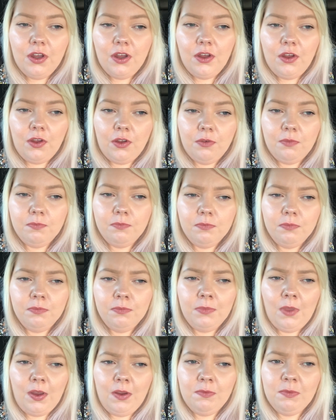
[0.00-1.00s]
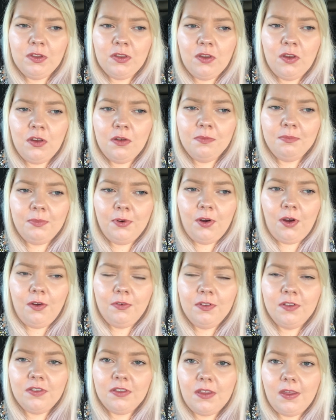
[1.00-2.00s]
Not in return, but
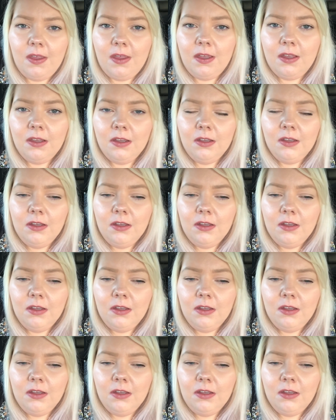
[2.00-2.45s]
obviously,